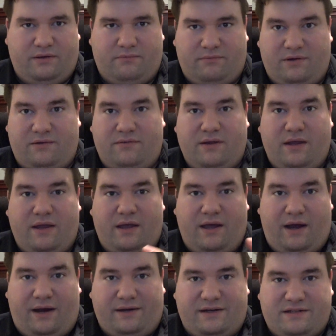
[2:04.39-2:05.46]
Well,
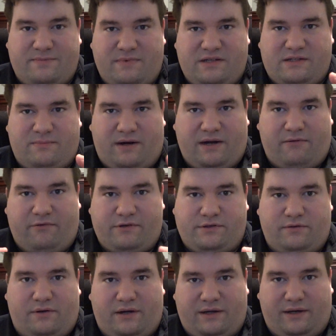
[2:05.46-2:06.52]
I dismissed my
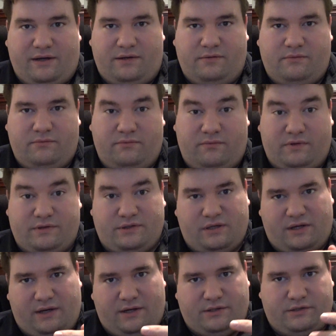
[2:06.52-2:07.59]
original idea, which
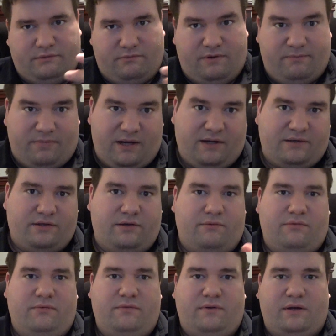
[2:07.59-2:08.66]
I actually went back
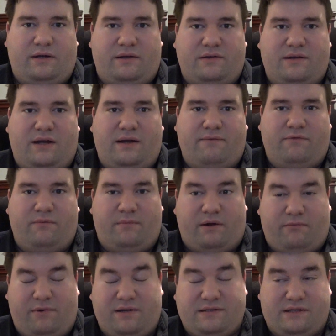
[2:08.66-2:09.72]
to in time for my
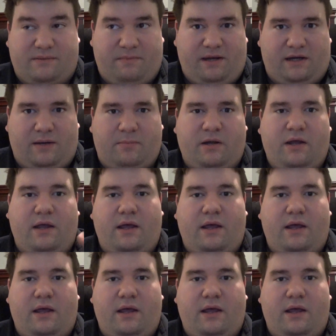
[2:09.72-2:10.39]
Wednesday meetup,